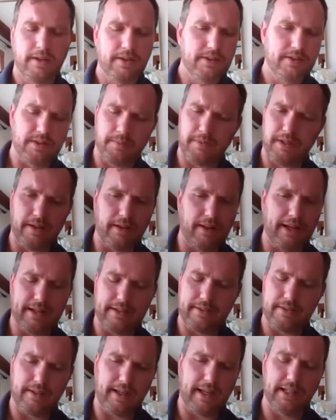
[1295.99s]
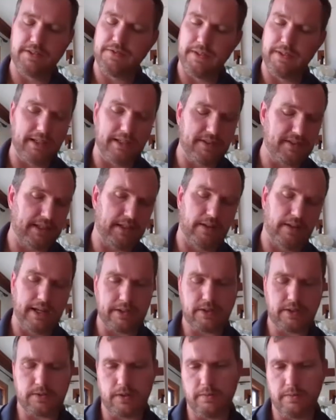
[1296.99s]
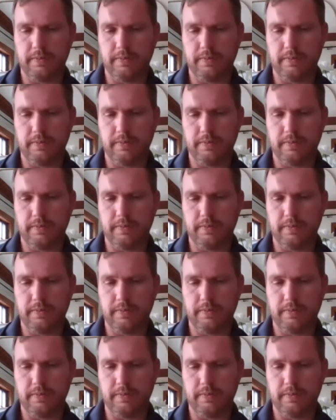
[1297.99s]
something like HVAC and electrical,